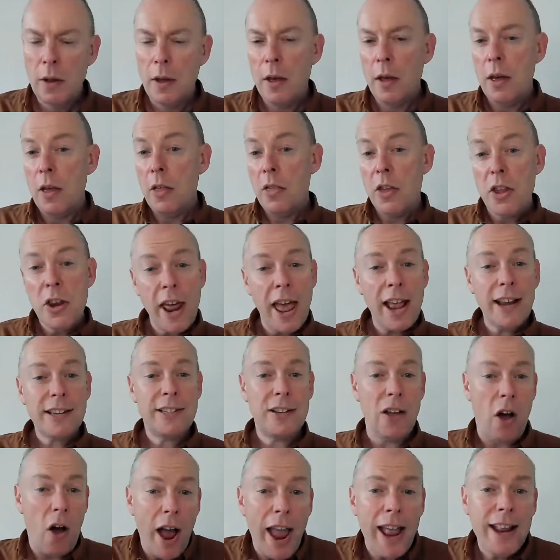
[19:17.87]
The next
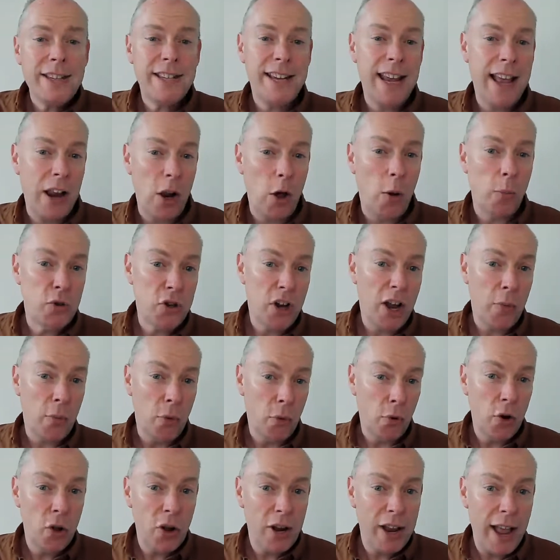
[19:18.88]
INTL object we'll
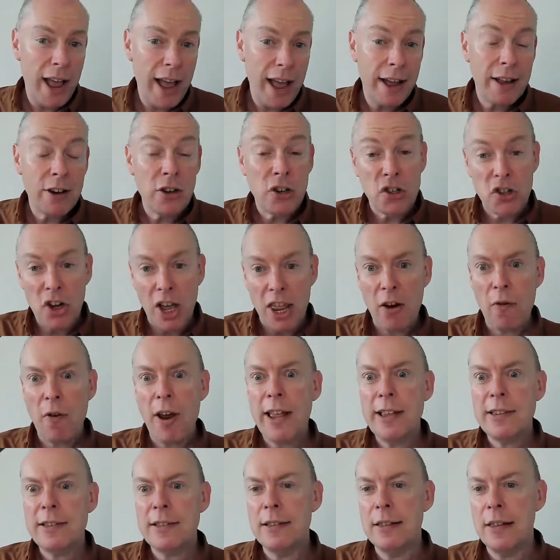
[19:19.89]
look at
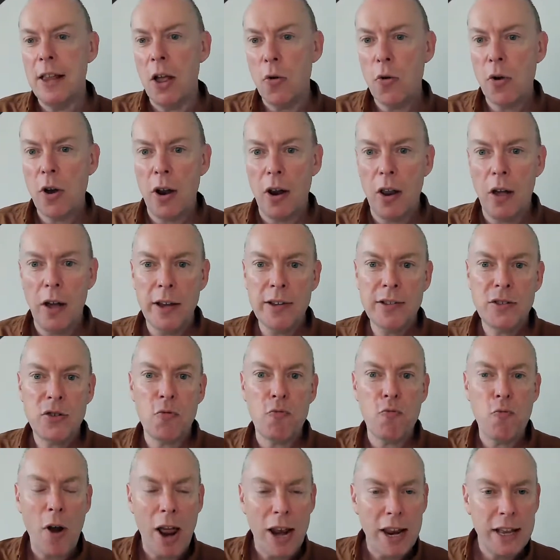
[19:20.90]
generates localized
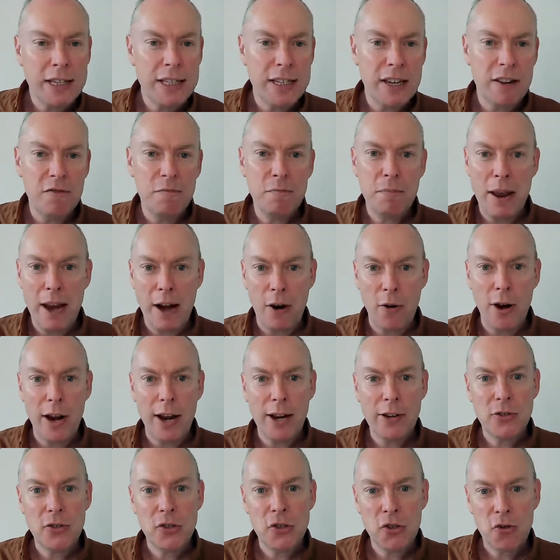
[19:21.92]
relative period
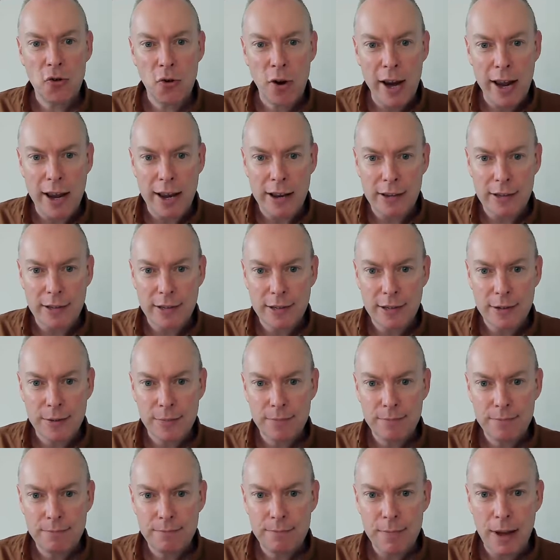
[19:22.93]
strings.
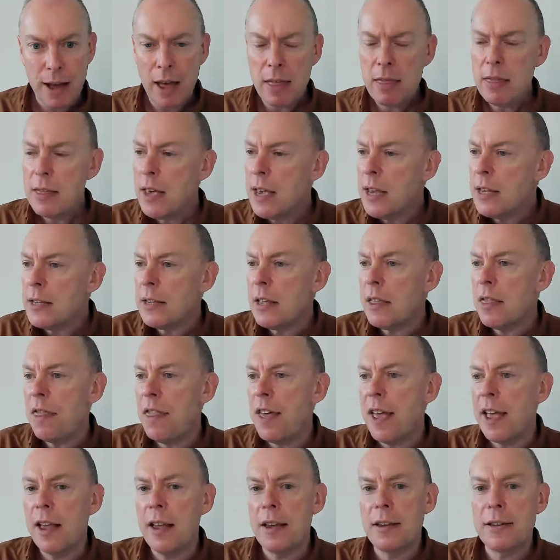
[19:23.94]
And these are
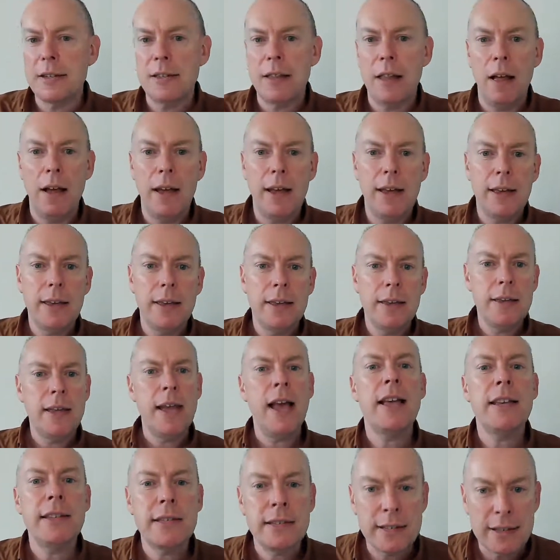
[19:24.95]
things like
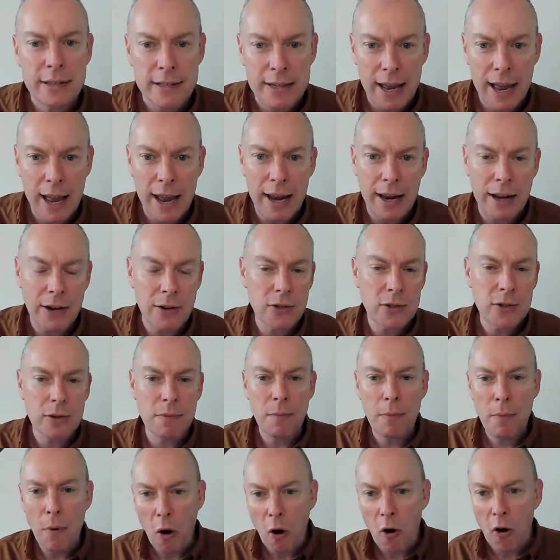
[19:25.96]
yesterday and
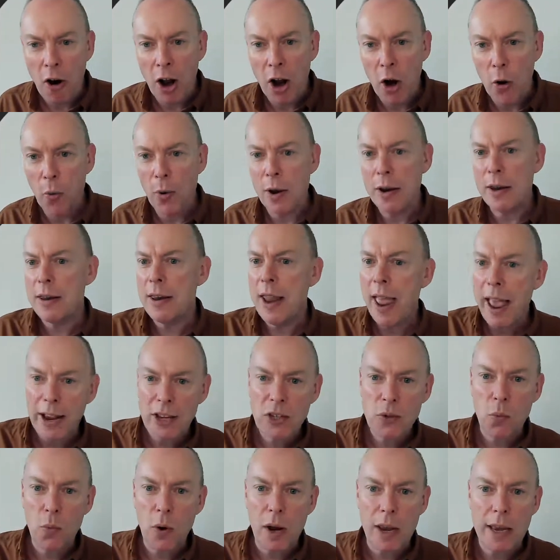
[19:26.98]
tomorrow and next
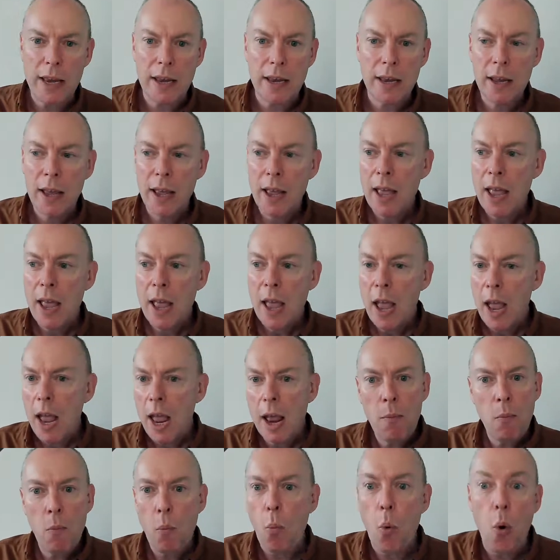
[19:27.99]
week
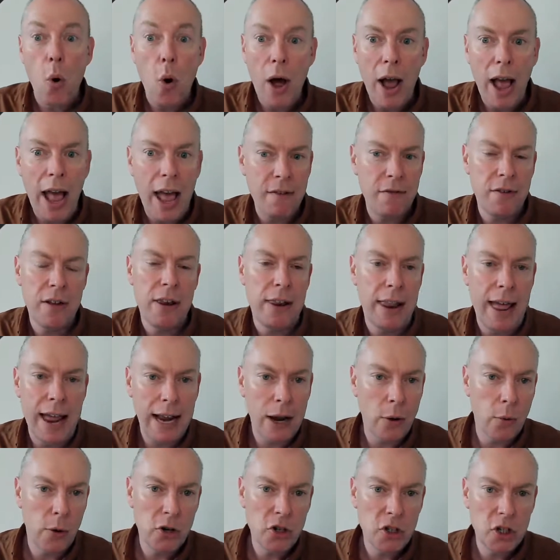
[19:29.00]
in whatever
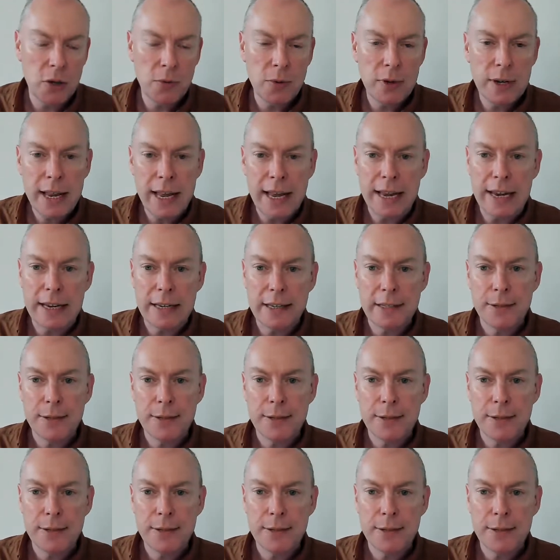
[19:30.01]
language you need.